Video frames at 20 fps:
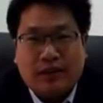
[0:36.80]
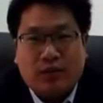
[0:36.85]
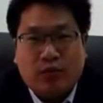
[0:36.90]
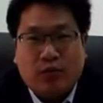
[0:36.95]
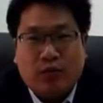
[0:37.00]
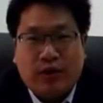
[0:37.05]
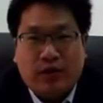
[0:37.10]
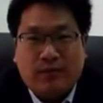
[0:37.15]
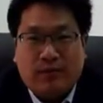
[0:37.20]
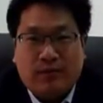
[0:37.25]

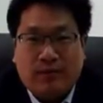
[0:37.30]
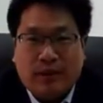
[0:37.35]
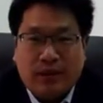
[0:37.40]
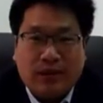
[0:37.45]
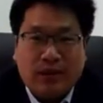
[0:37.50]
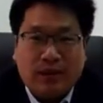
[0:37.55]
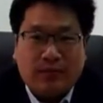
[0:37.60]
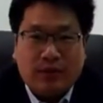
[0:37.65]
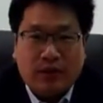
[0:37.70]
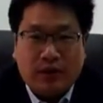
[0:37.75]
we made
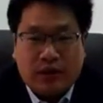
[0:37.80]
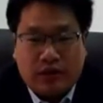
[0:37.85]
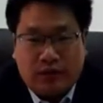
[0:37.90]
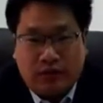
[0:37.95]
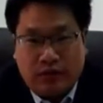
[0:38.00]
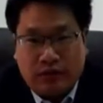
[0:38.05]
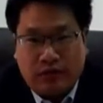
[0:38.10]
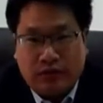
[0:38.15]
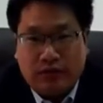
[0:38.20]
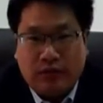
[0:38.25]
a
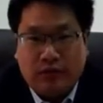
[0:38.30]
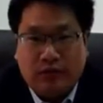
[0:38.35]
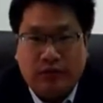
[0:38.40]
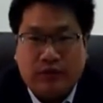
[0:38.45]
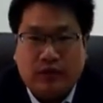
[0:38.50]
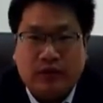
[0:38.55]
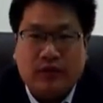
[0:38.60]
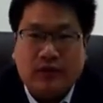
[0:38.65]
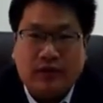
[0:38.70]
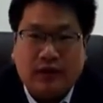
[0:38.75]
breakthrough to
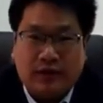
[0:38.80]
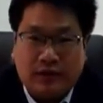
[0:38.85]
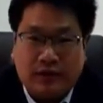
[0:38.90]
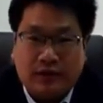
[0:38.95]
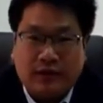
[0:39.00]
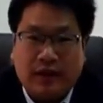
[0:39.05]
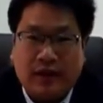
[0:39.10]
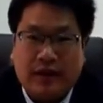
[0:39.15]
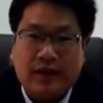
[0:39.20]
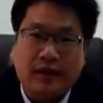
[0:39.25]
synthesize
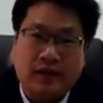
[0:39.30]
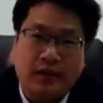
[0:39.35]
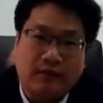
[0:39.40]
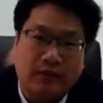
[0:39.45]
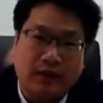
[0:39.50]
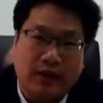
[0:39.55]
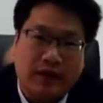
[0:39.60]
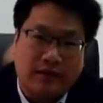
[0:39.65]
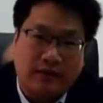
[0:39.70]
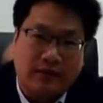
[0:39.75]
titanium
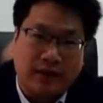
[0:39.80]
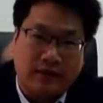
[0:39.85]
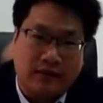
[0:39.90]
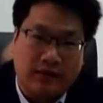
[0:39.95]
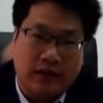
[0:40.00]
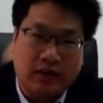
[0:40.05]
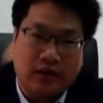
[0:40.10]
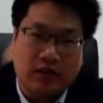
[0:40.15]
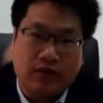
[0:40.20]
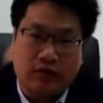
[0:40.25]
dioxide
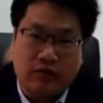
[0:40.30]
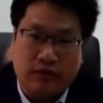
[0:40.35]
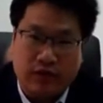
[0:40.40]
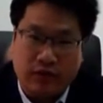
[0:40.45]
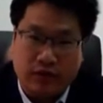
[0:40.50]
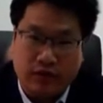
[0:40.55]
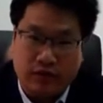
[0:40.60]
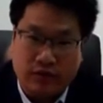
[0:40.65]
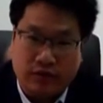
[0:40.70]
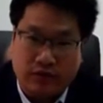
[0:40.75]
single
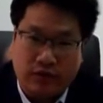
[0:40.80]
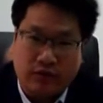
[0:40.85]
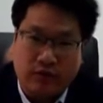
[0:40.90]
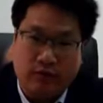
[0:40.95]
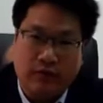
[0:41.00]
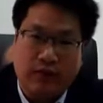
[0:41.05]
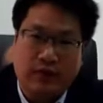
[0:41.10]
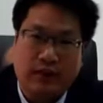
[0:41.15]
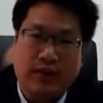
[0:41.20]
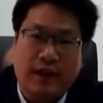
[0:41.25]
crystals
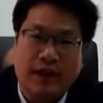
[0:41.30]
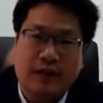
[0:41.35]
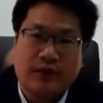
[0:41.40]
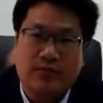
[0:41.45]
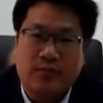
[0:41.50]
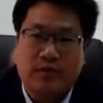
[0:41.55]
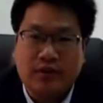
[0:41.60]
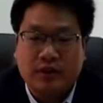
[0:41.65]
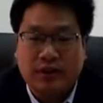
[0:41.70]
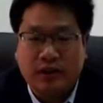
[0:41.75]
with a large
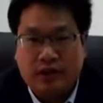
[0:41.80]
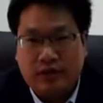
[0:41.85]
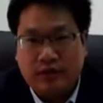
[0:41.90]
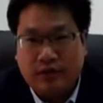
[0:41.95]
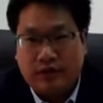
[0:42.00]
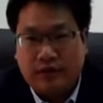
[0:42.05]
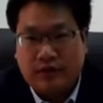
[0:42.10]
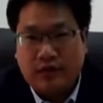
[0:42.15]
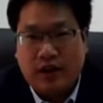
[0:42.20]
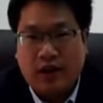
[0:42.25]
percentage
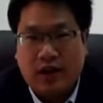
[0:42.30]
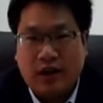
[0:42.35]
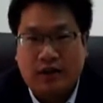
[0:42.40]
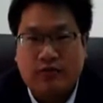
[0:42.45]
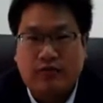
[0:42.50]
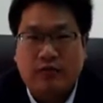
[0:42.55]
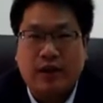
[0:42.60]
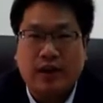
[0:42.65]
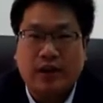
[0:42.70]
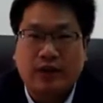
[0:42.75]
of high
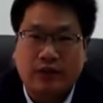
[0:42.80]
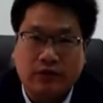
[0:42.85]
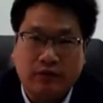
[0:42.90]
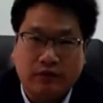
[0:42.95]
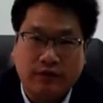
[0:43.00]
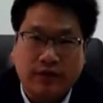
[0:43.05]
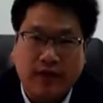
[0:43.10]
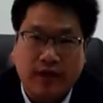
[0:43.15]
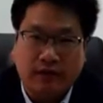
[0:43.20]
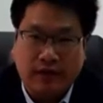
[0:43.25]
reactive
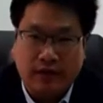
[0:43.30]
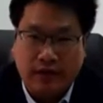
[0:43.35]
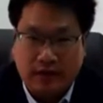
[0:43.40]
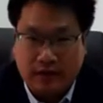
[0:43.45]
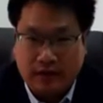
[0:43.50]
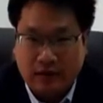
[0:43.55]
facet.